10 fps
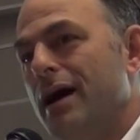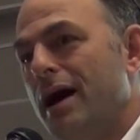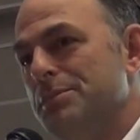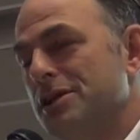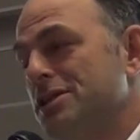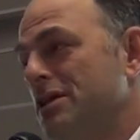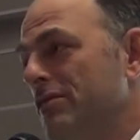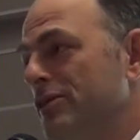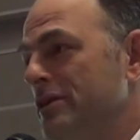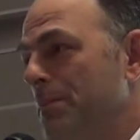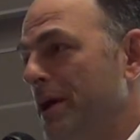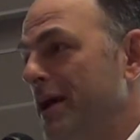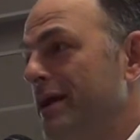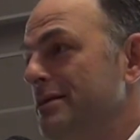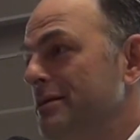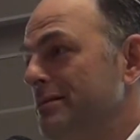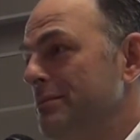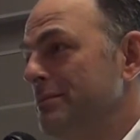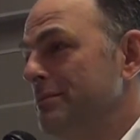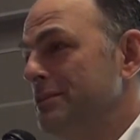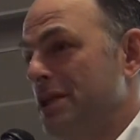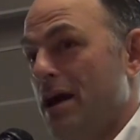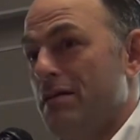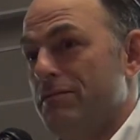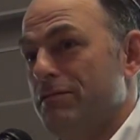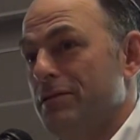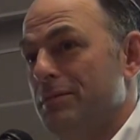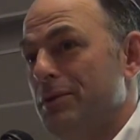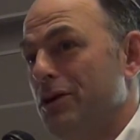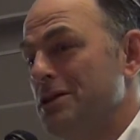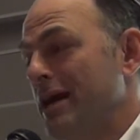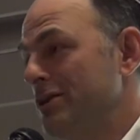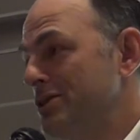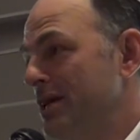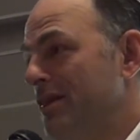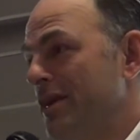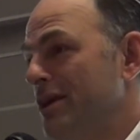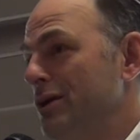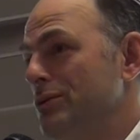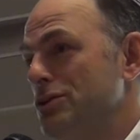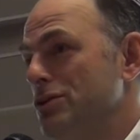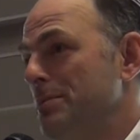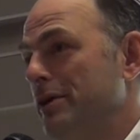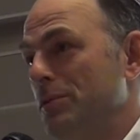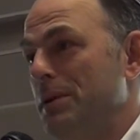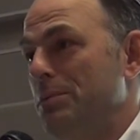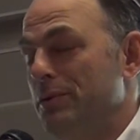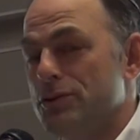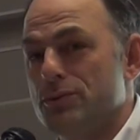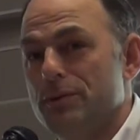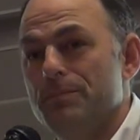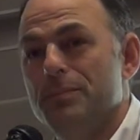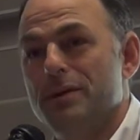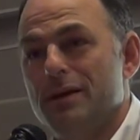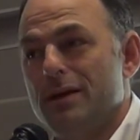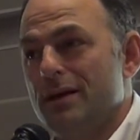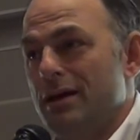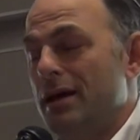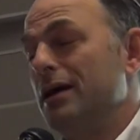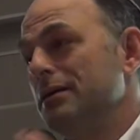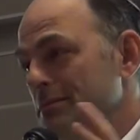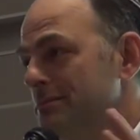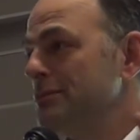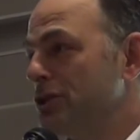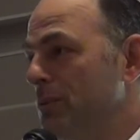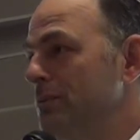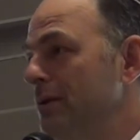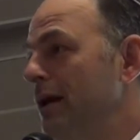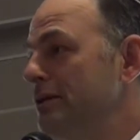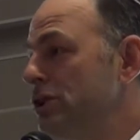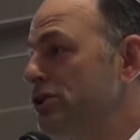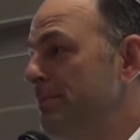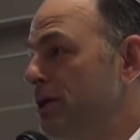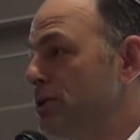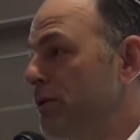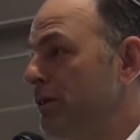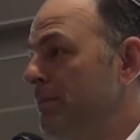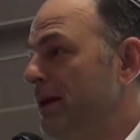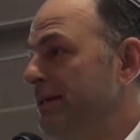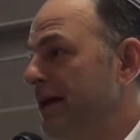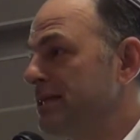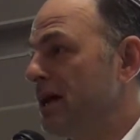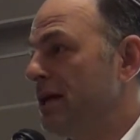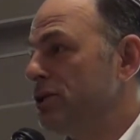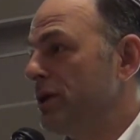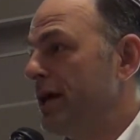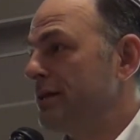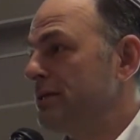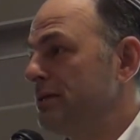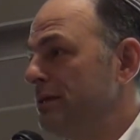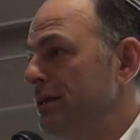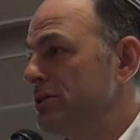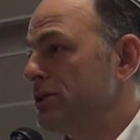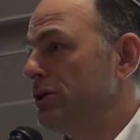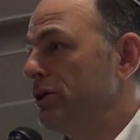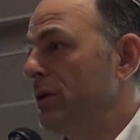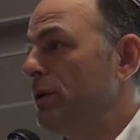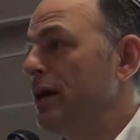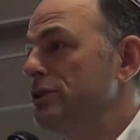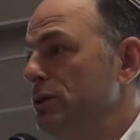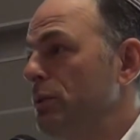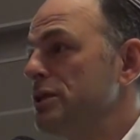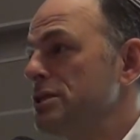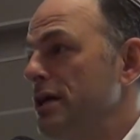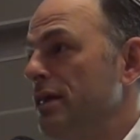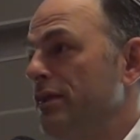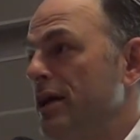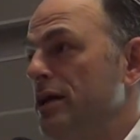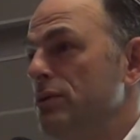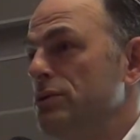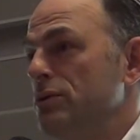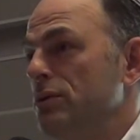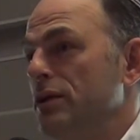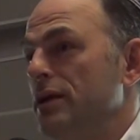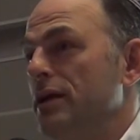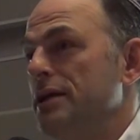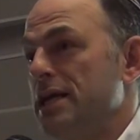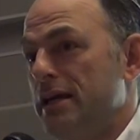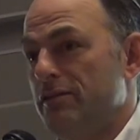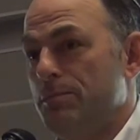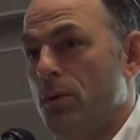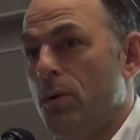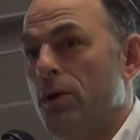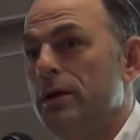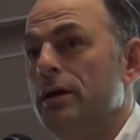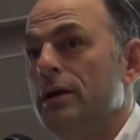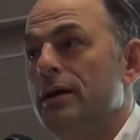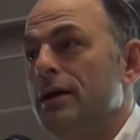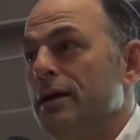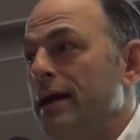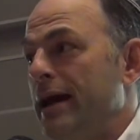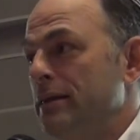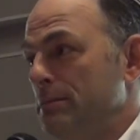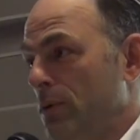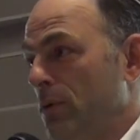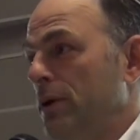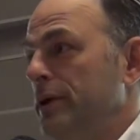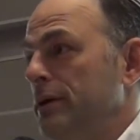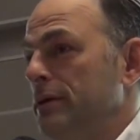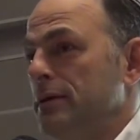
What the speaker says: I'm just covering the paid staff because I could say thank you to so many other people in this room. So just to make sure that my next contract is secure, I do want to say thank you to the executive board and the board.